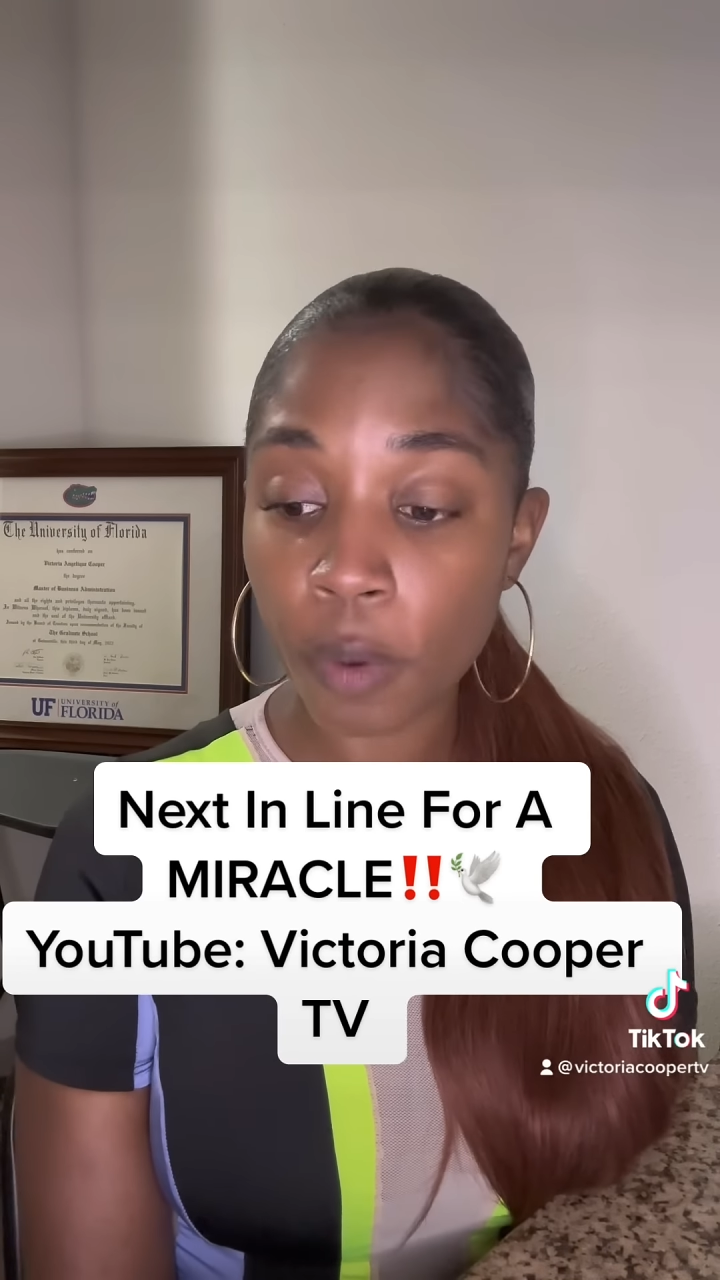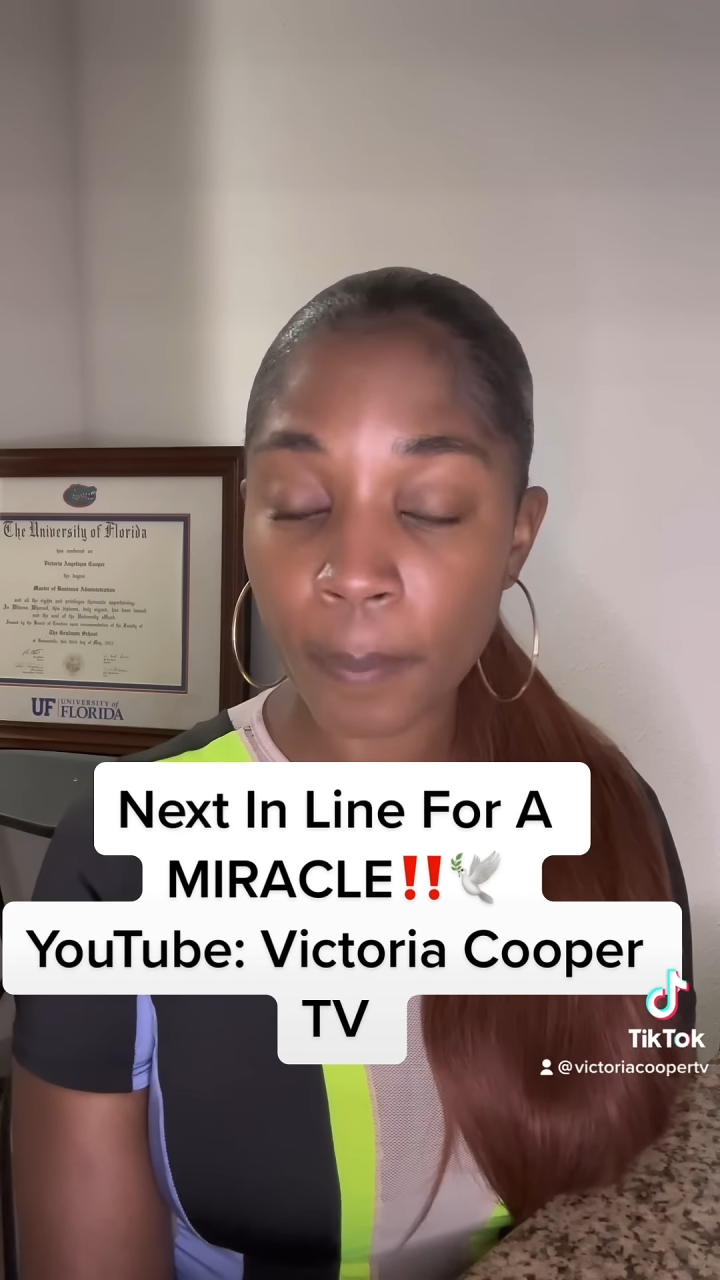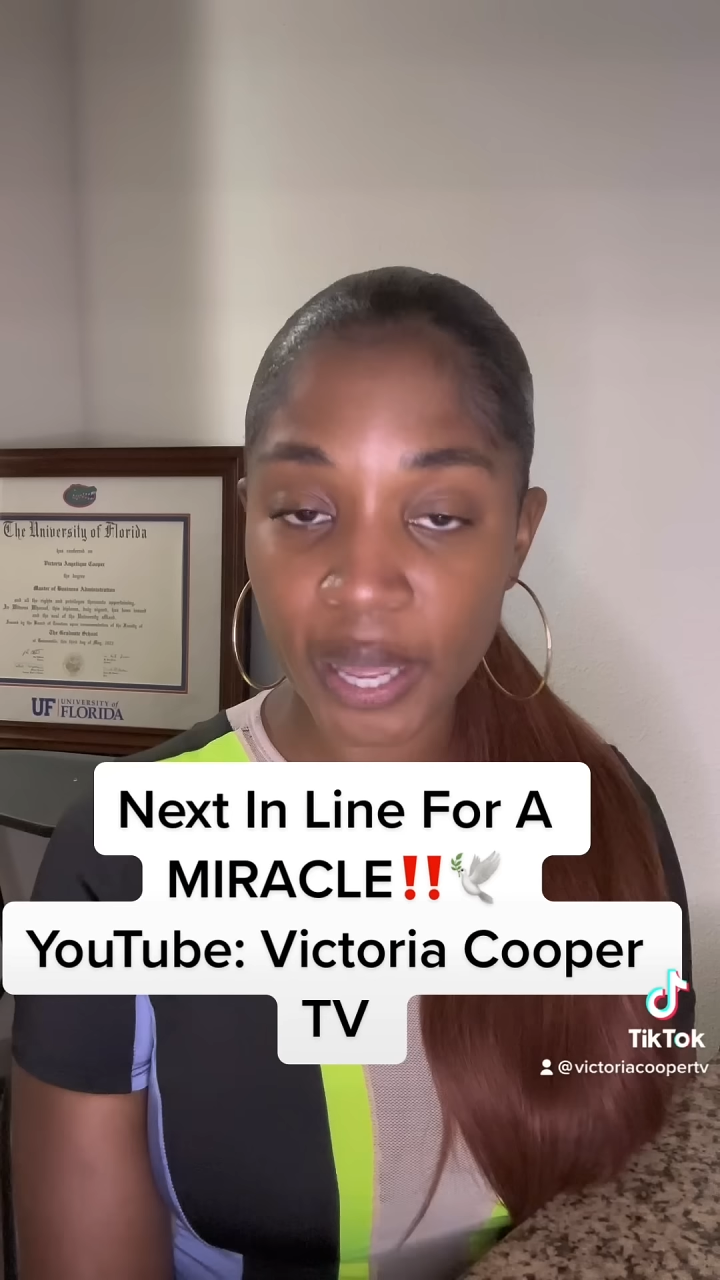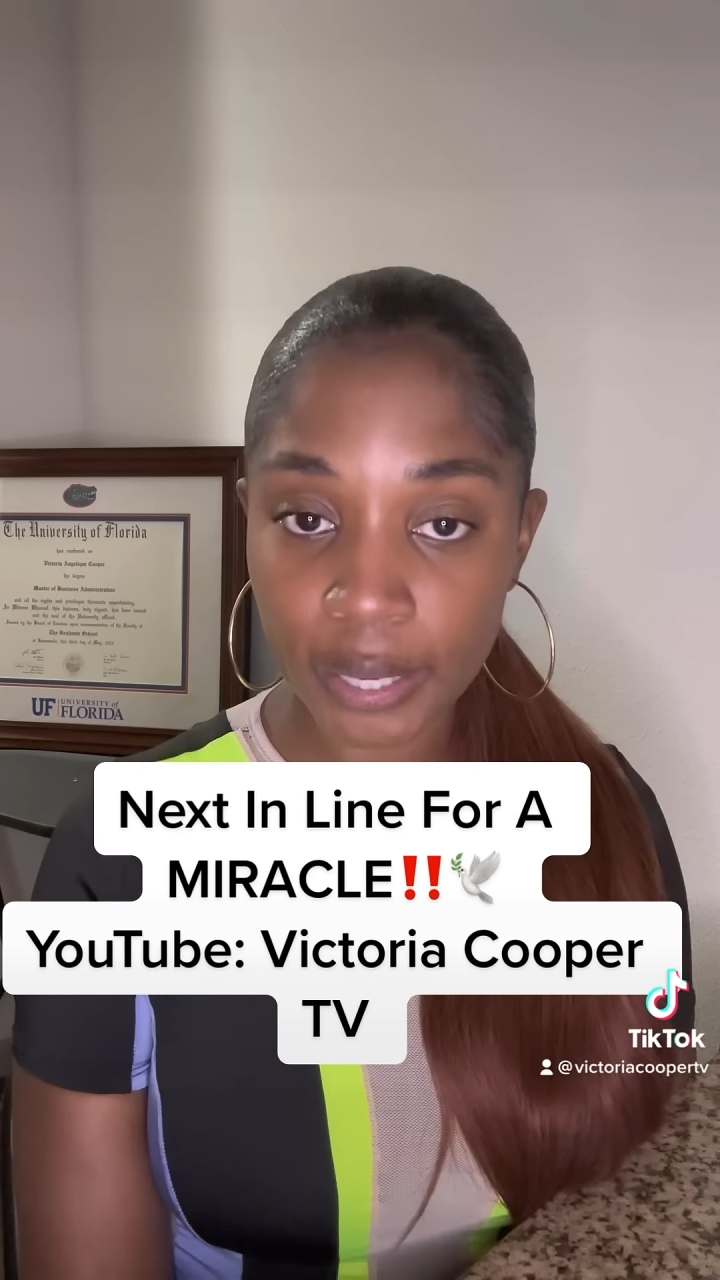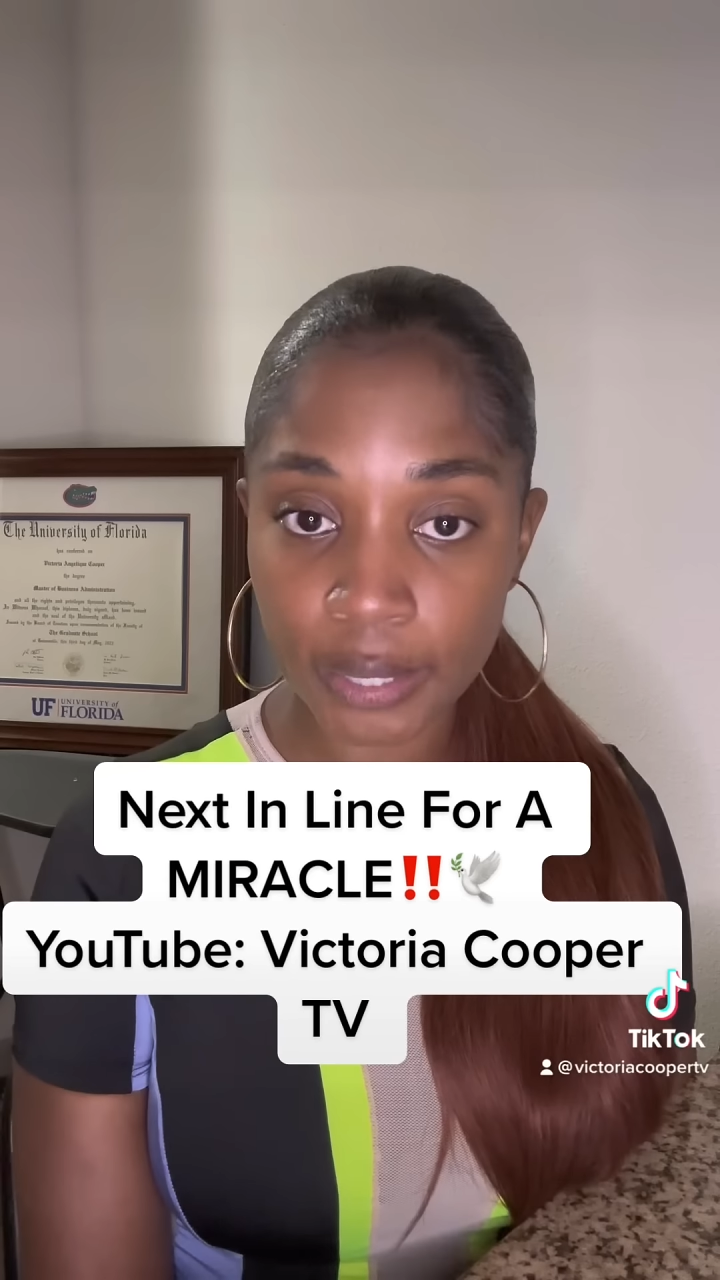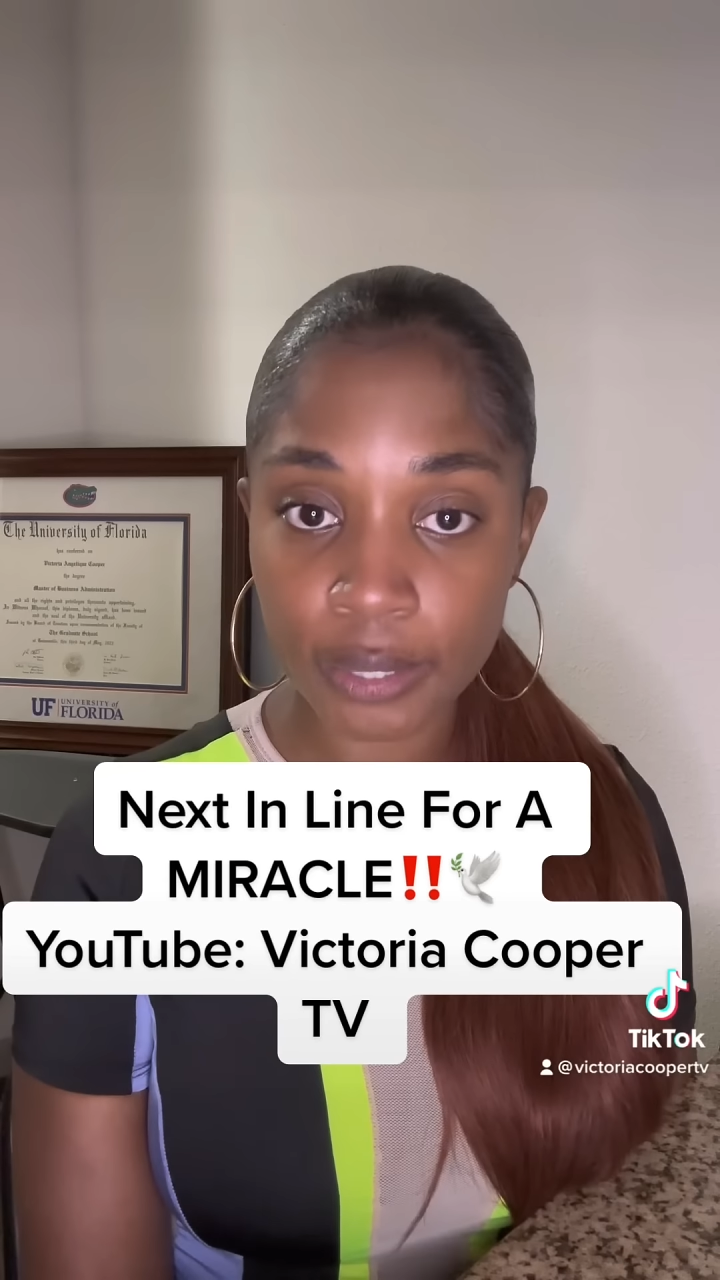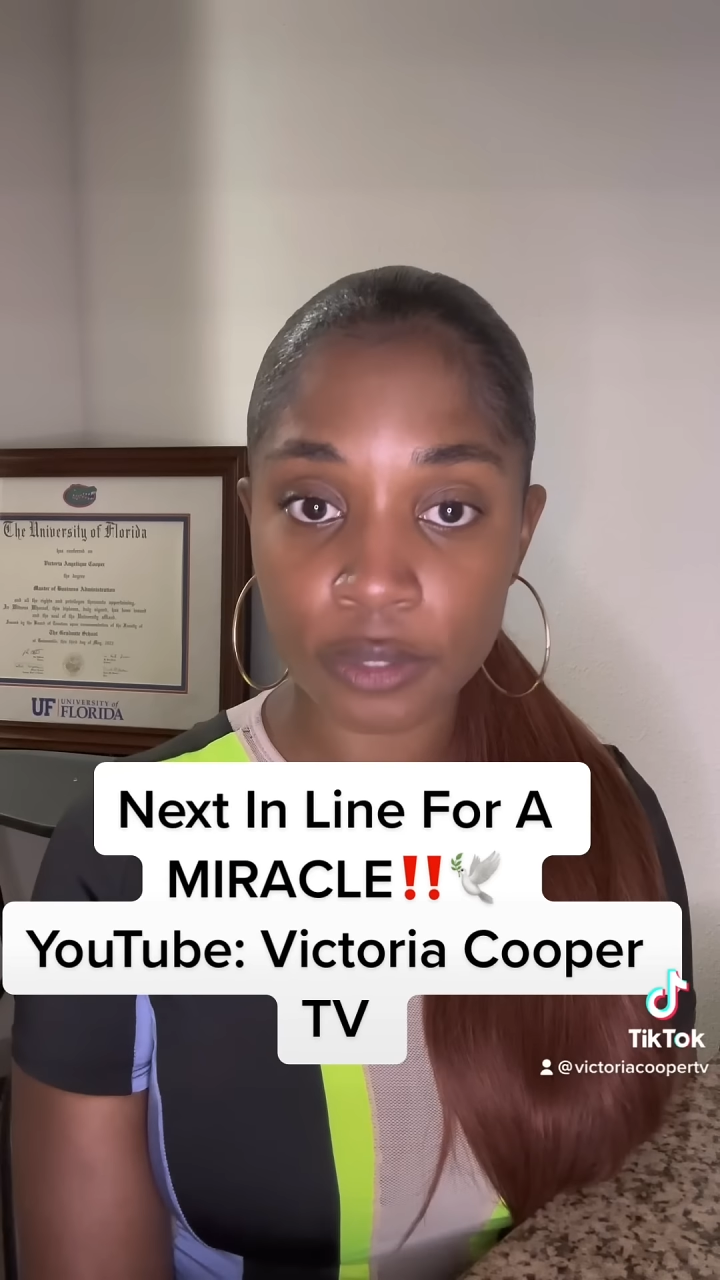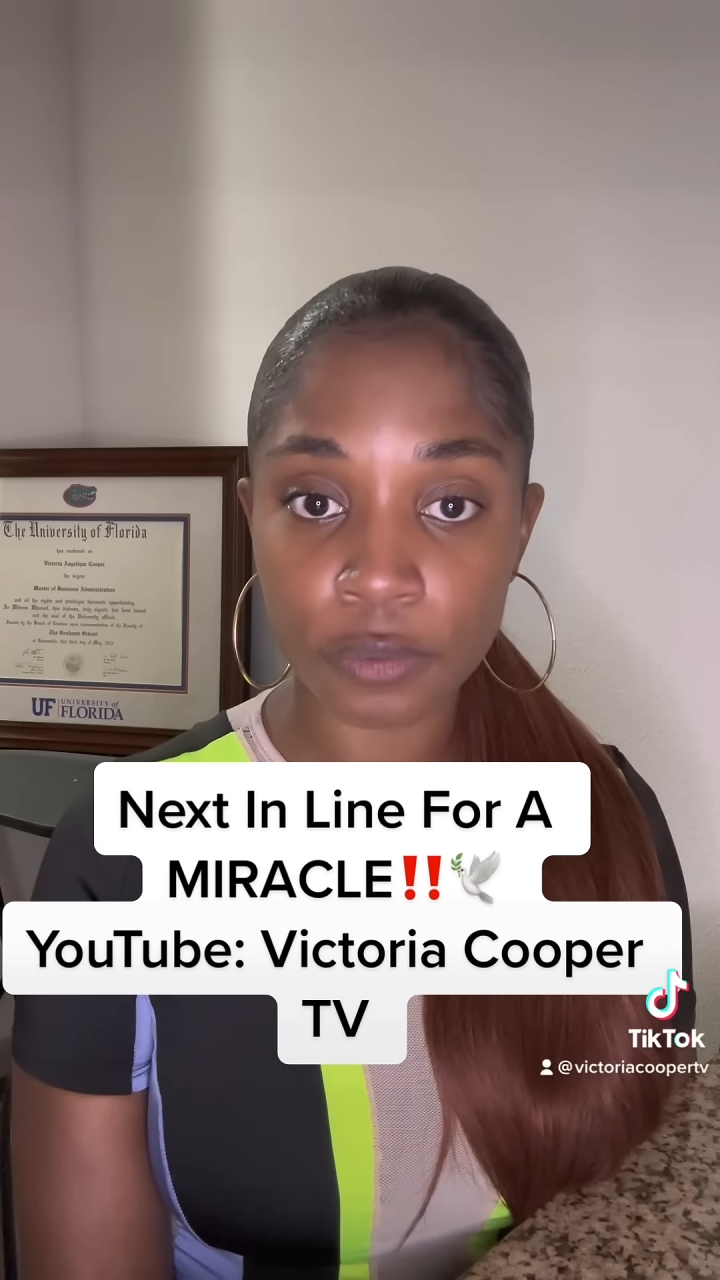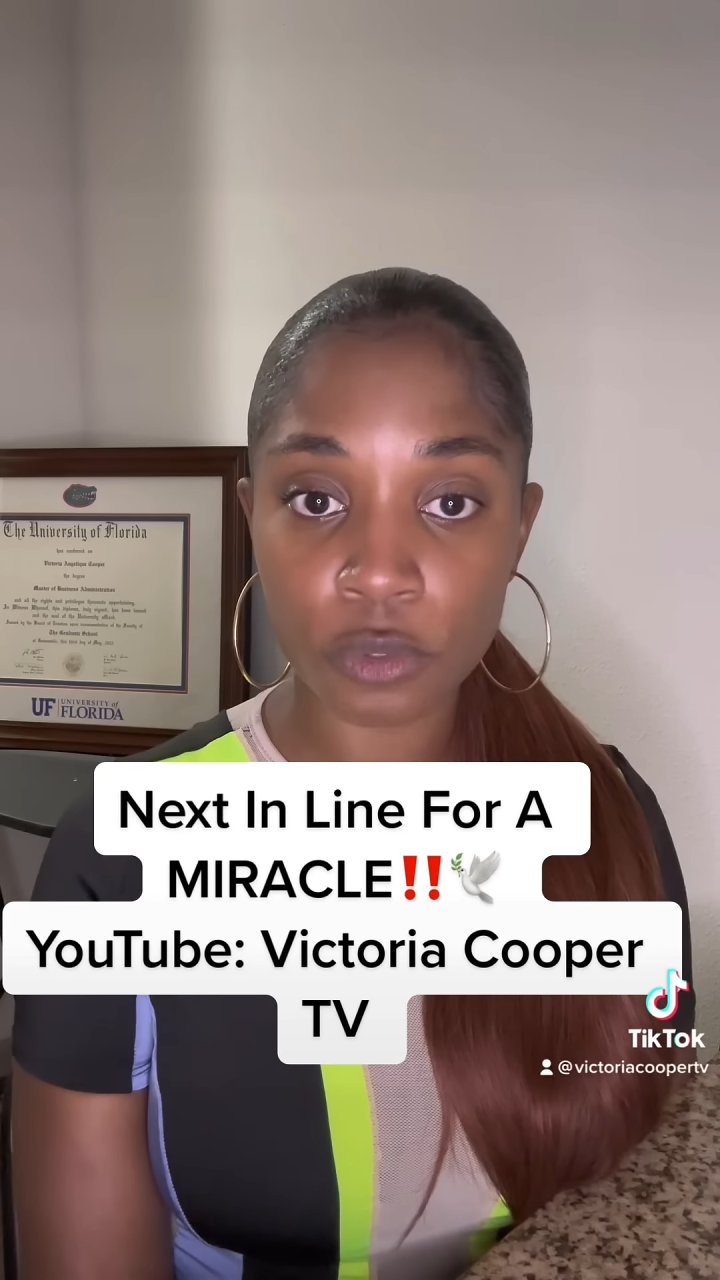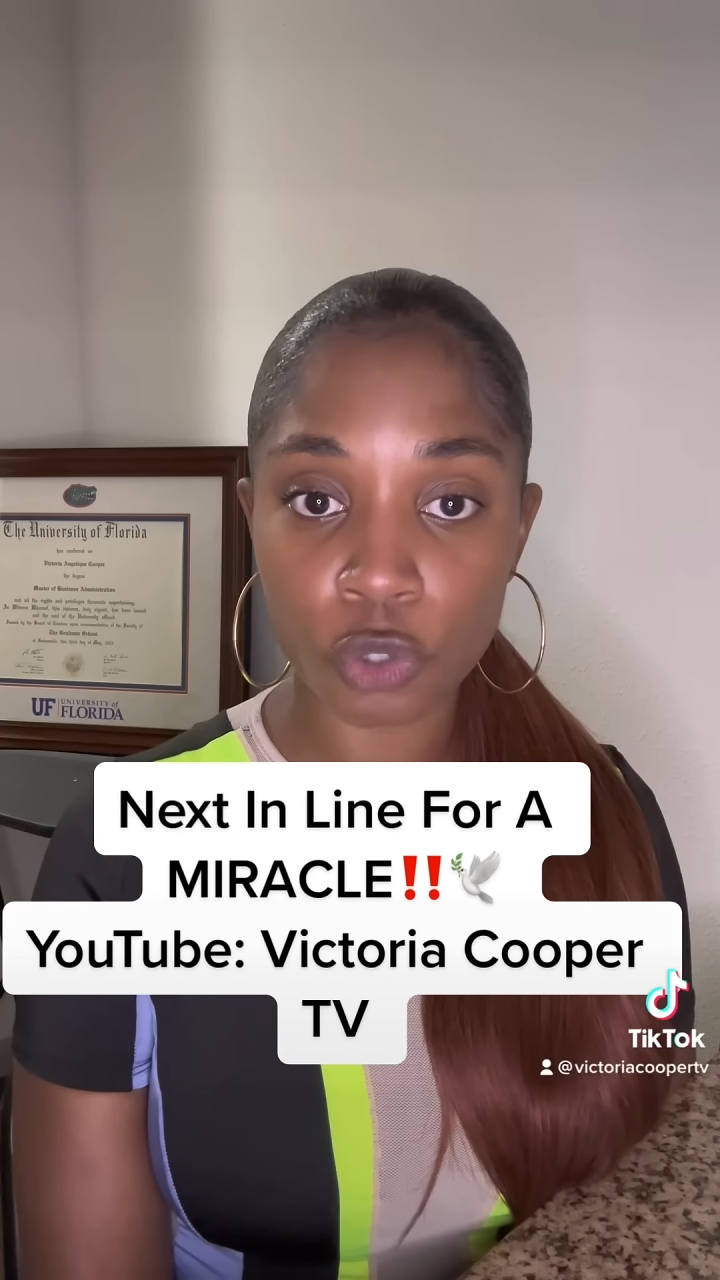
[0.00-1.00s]

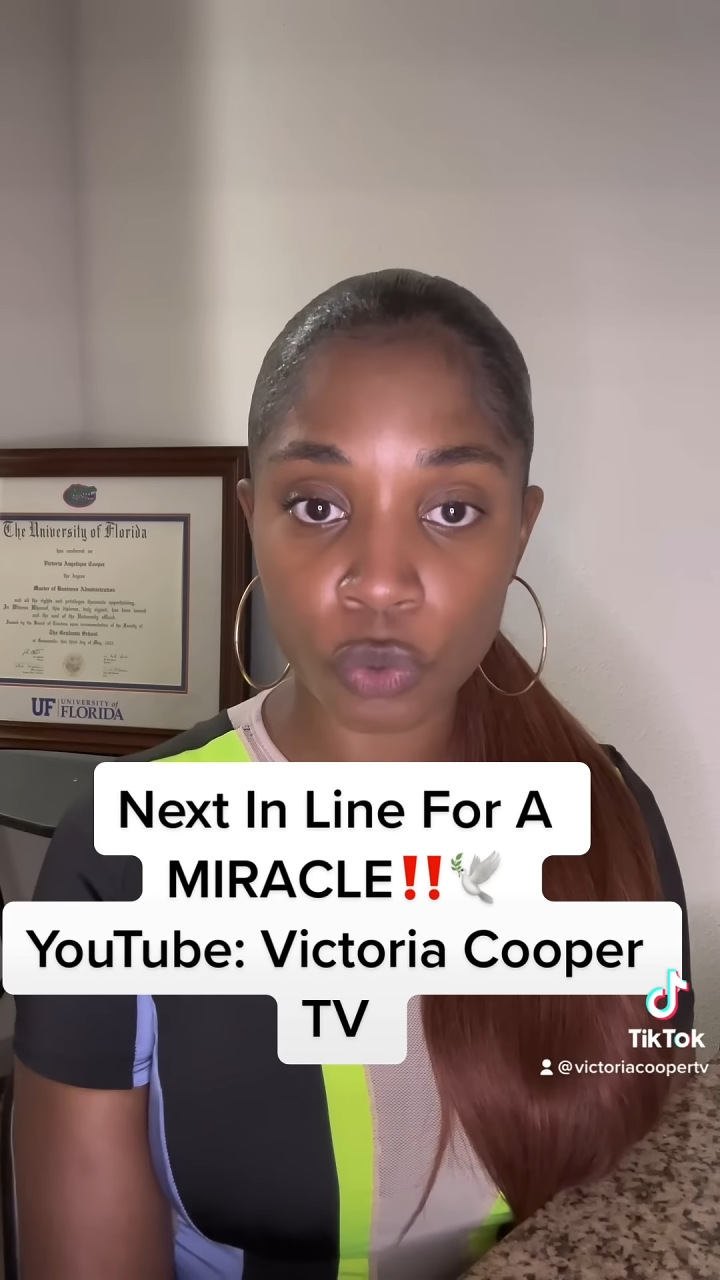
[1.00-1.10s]
remained